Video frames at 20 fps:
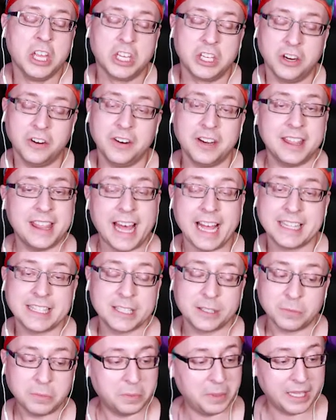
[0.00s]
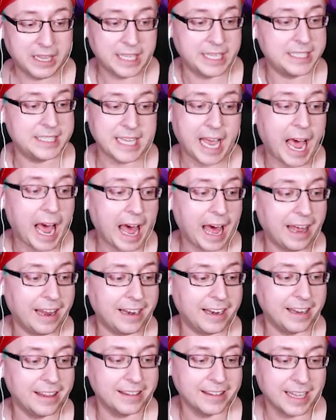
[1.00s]
Yuri, that's really
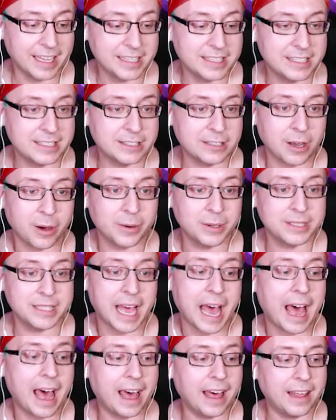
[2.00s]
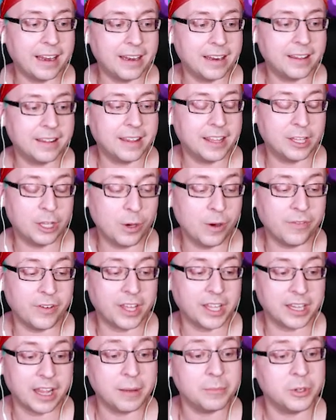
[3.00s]
sad. That's so sad. Like, you have
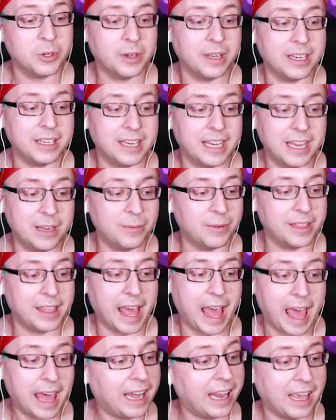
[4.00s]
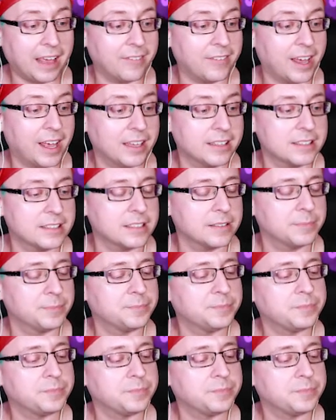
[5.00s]
a club, you can eat with any of us.